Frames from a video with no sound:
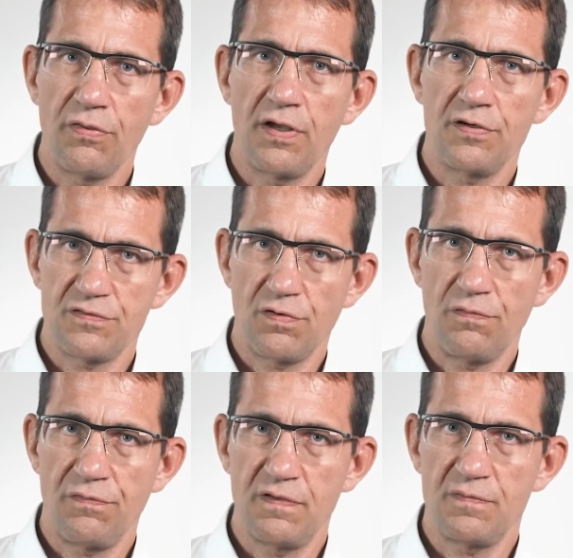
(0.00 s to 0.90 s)
their
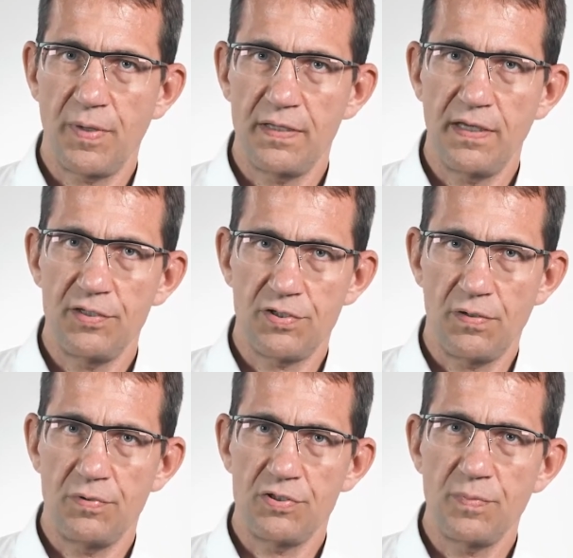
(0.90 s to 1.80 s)
surface by
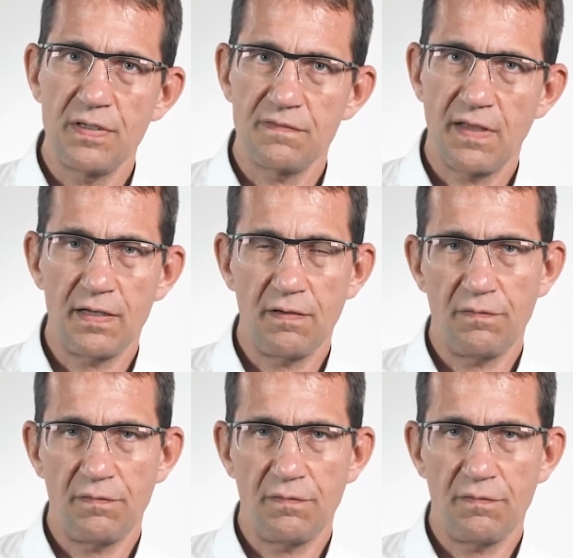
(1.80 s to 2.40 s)
nature, which means that